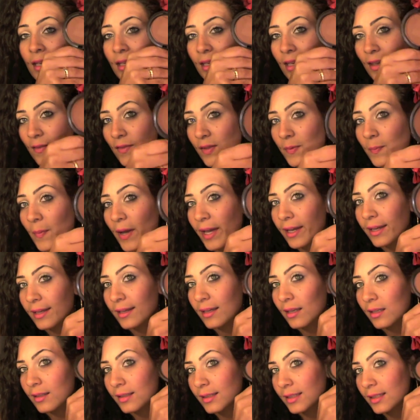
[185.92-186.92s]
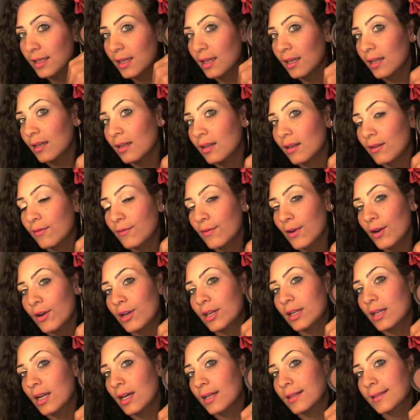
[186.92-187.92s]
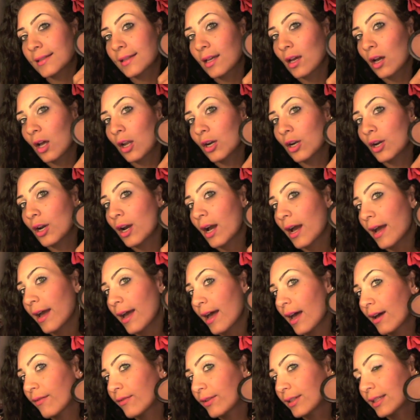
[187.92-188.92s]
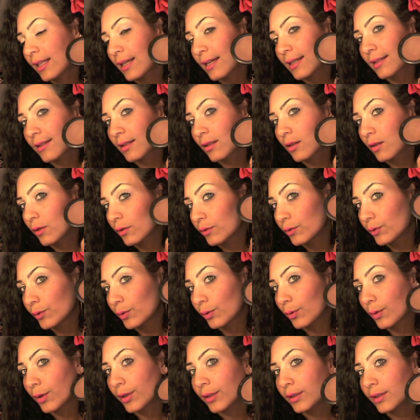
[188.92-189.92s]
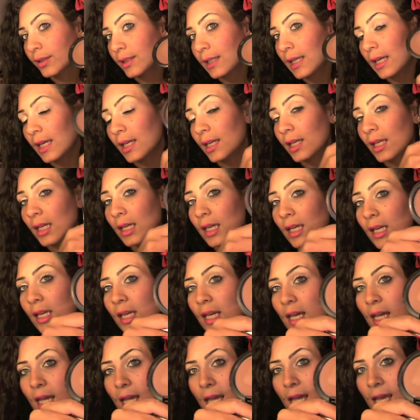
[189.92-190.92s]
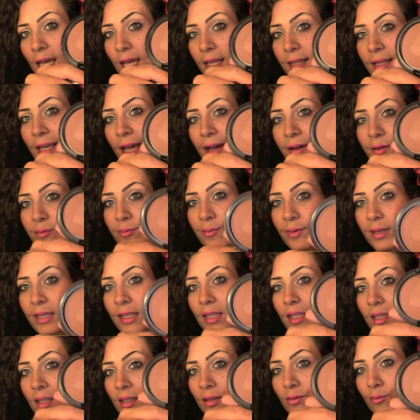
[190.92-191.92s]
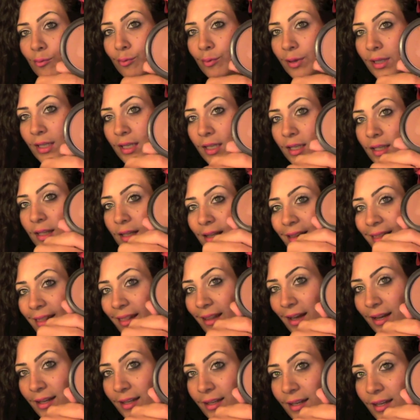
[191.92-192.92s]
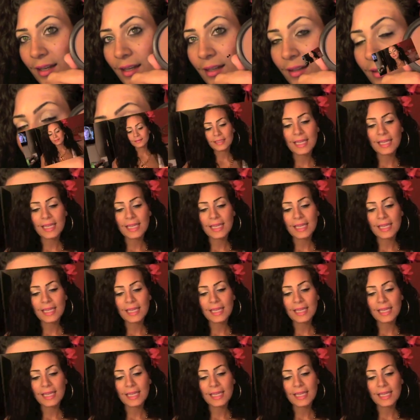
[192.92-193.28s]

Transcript: gives my skin a very nice color. I have it as a contour today and I really, really like it.